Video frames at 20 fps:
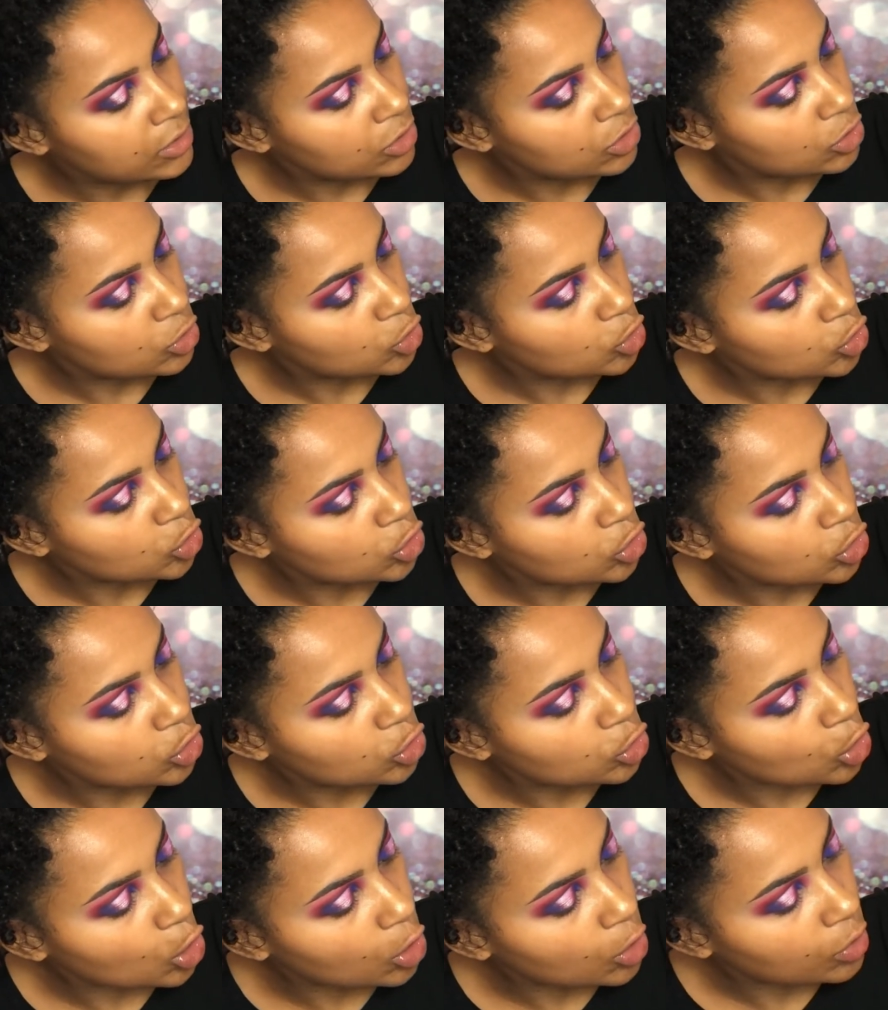
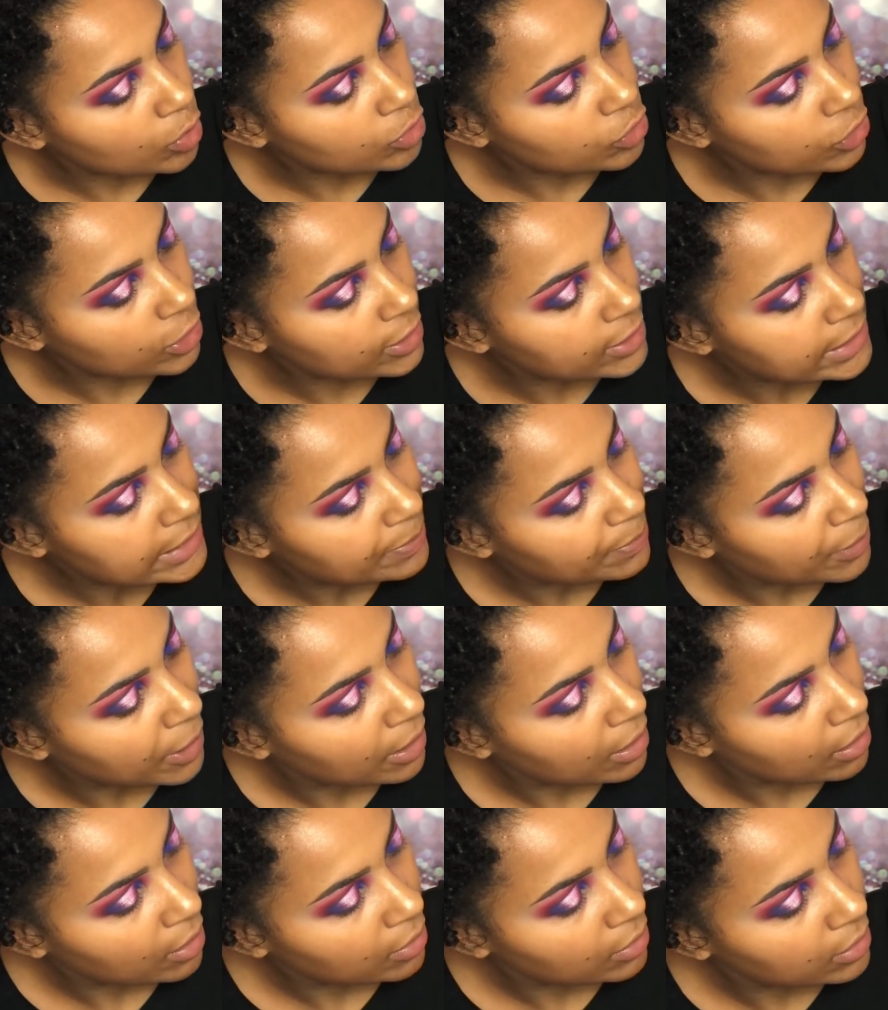so
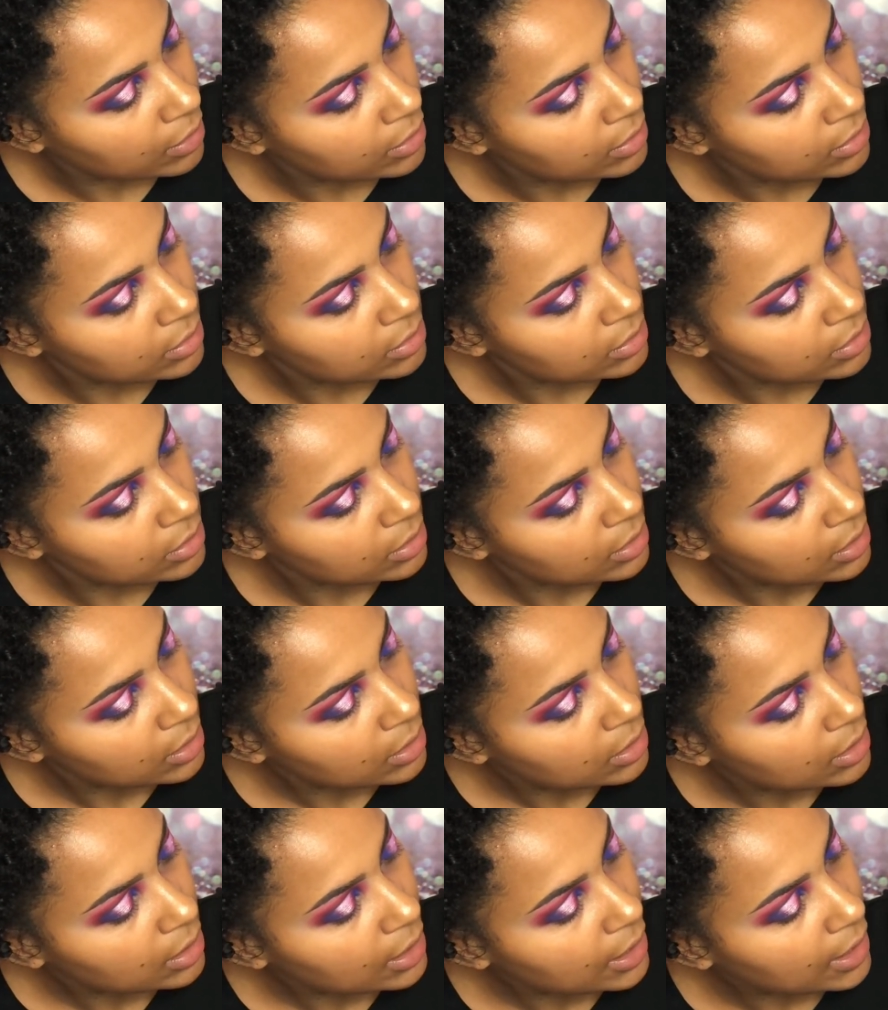transparent,
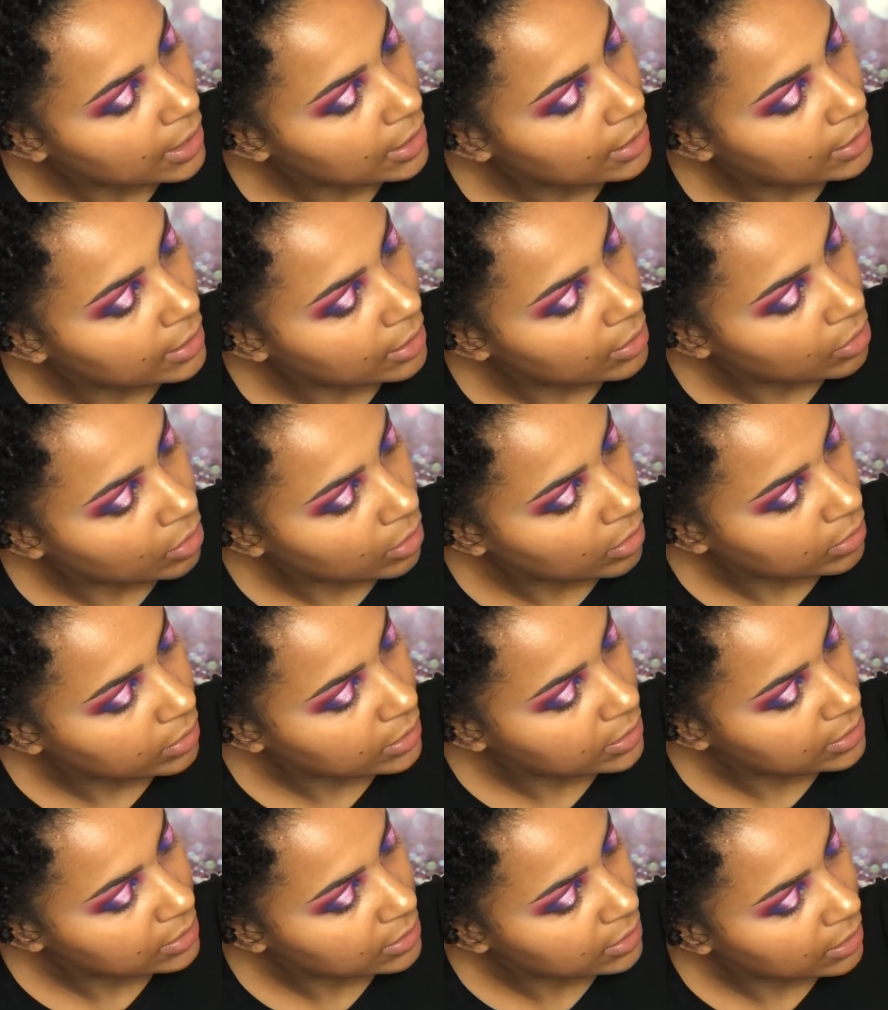and then all
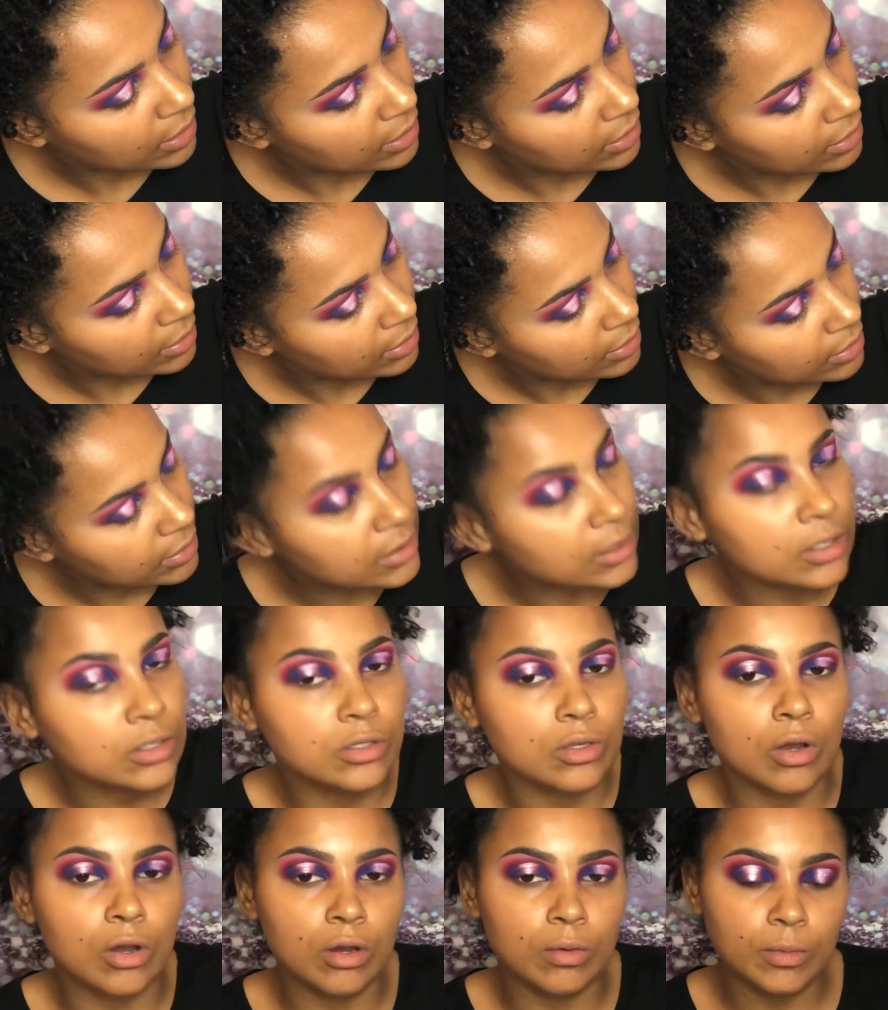these glitters,
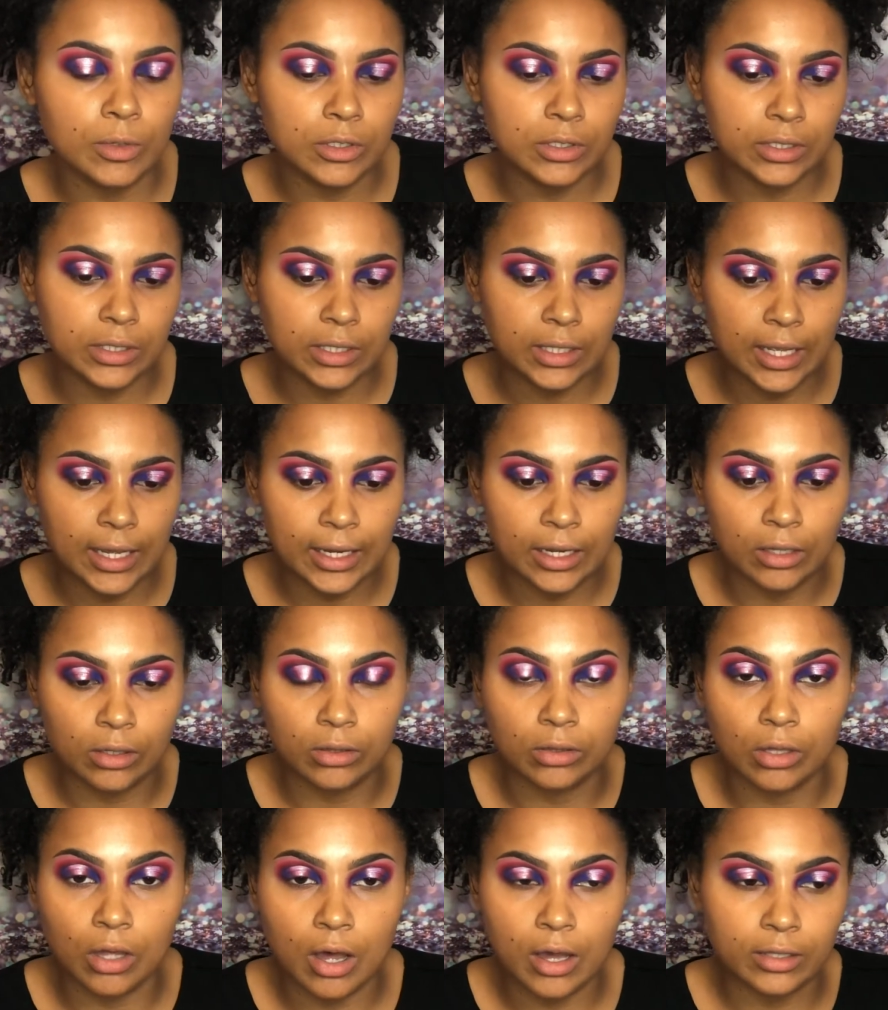it's almost like
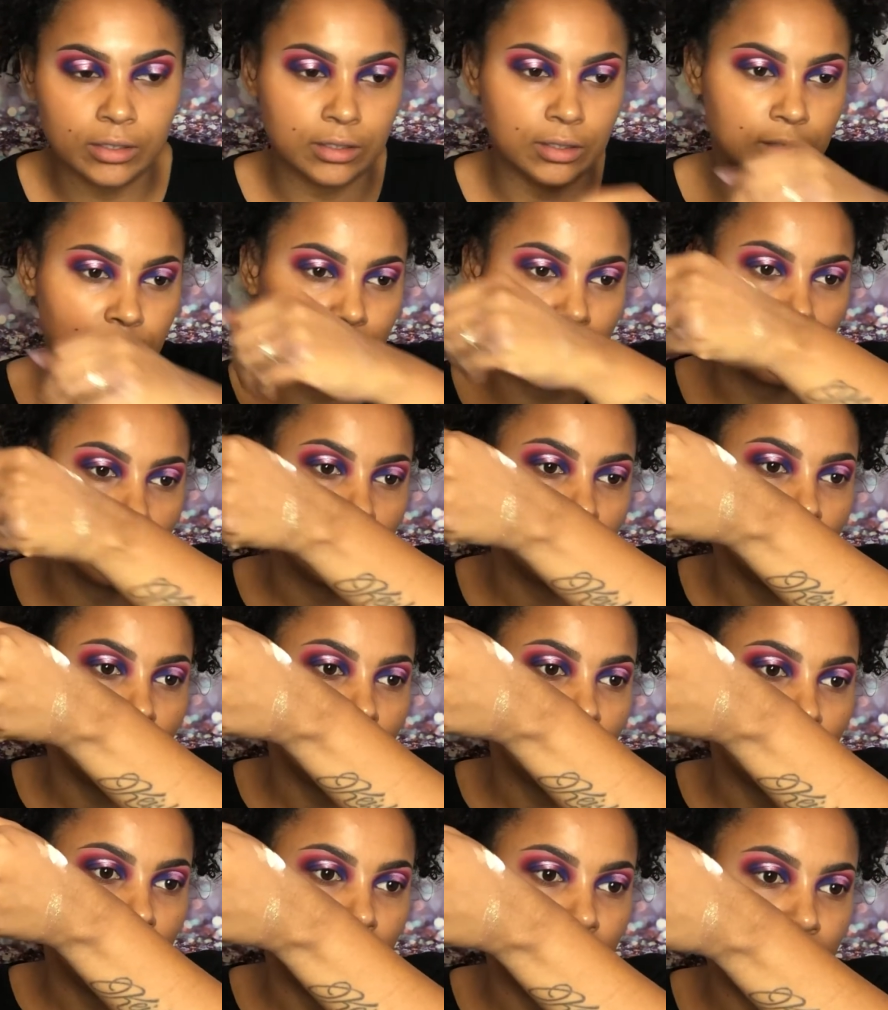glossy.
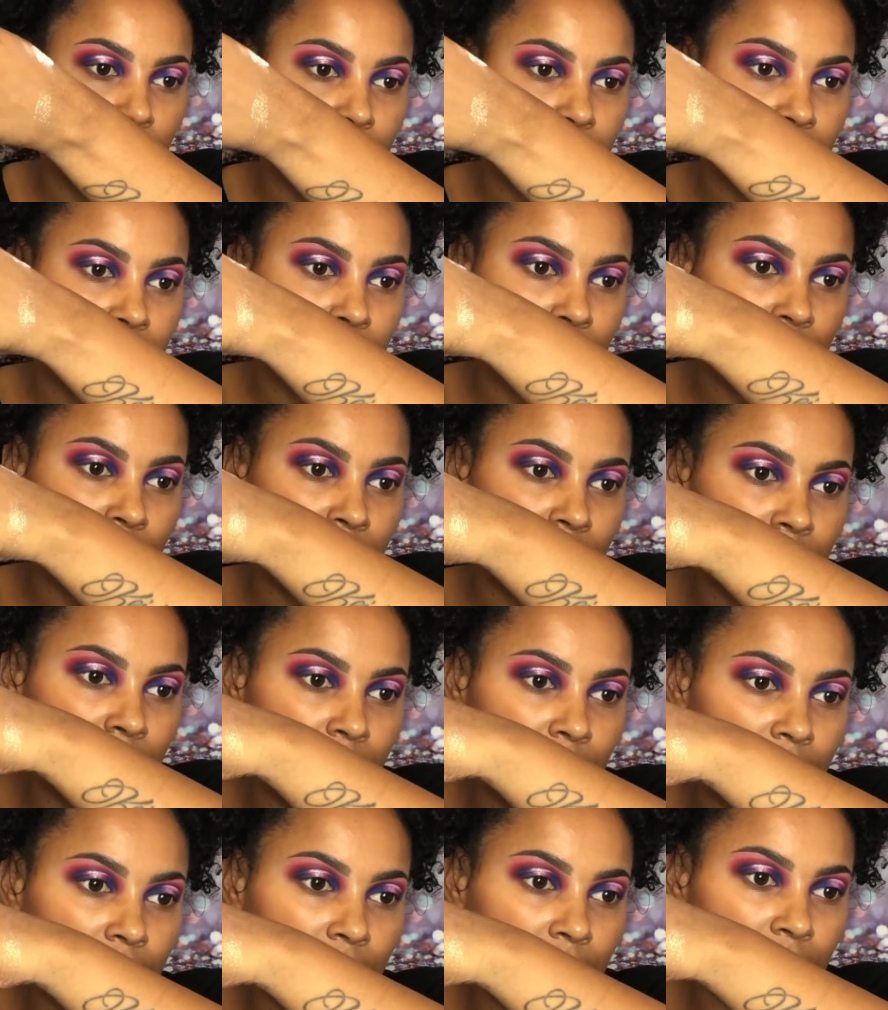It's like,
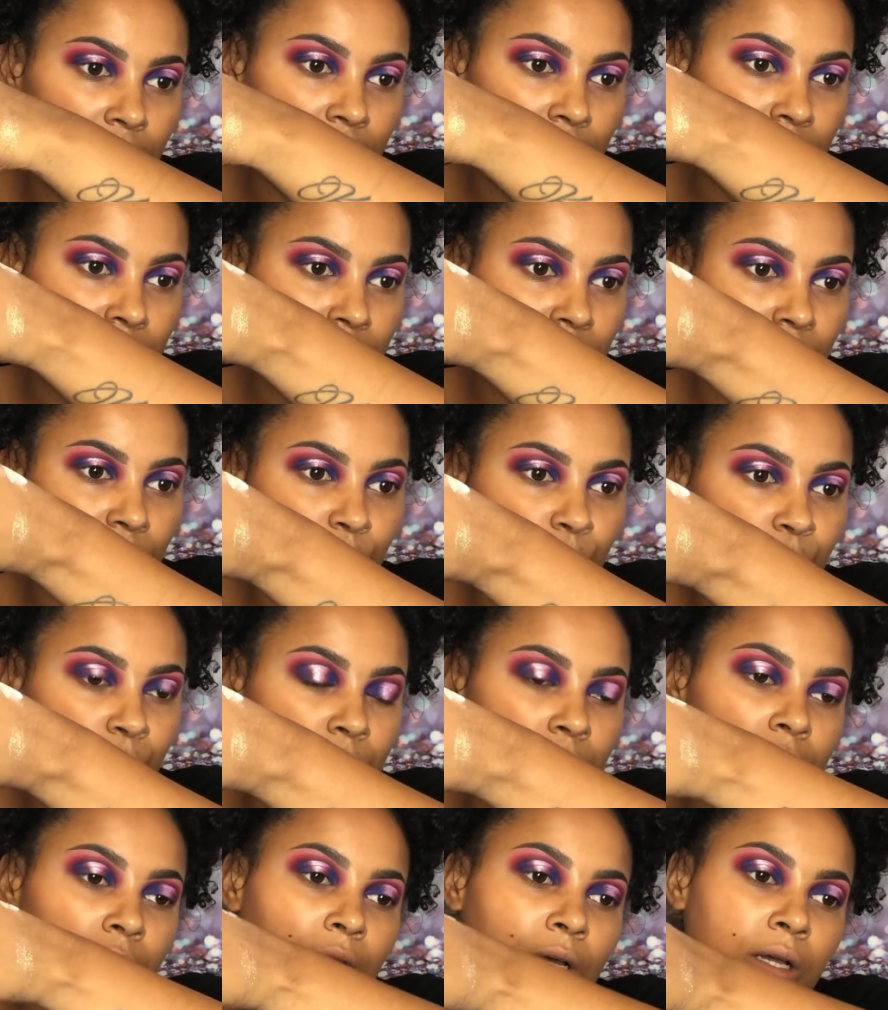this could
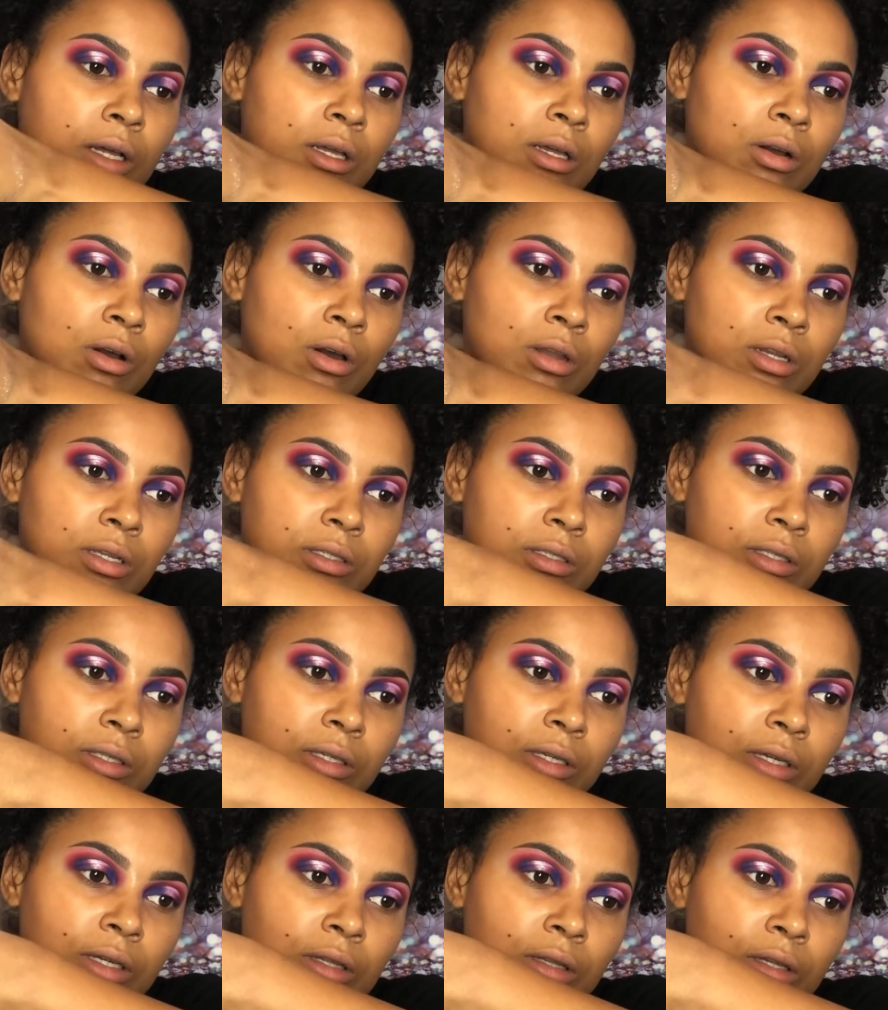be,
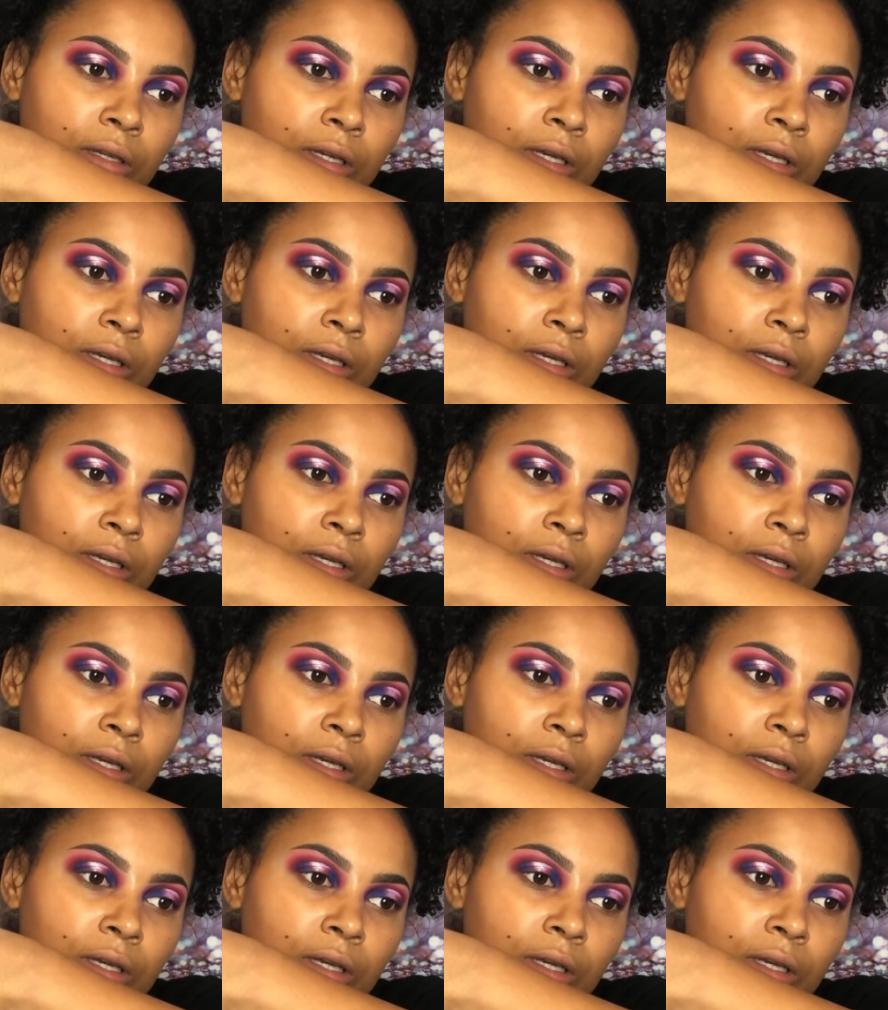honestly,